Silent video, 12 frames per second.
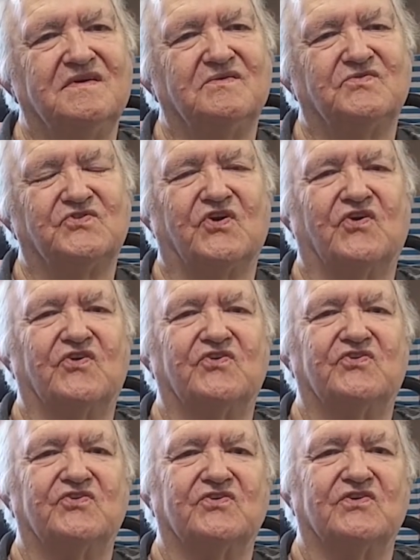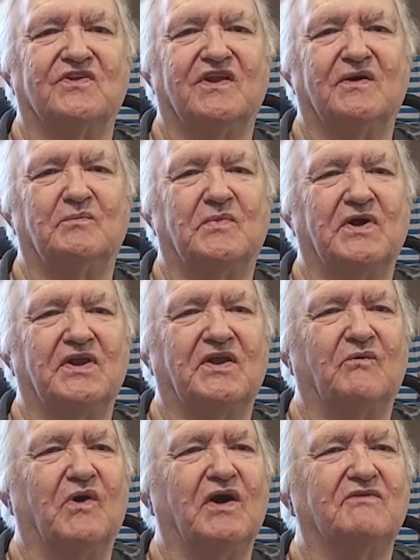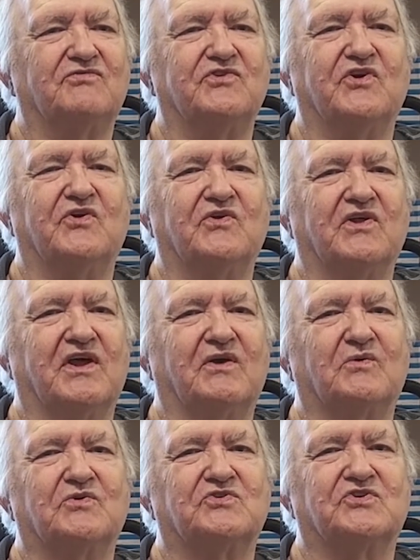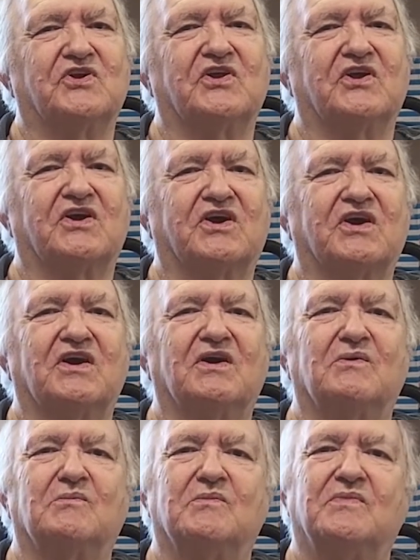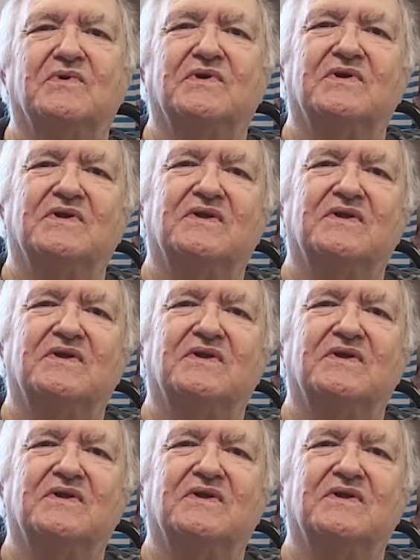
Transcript: It was hard to let my wife know that I was going to come.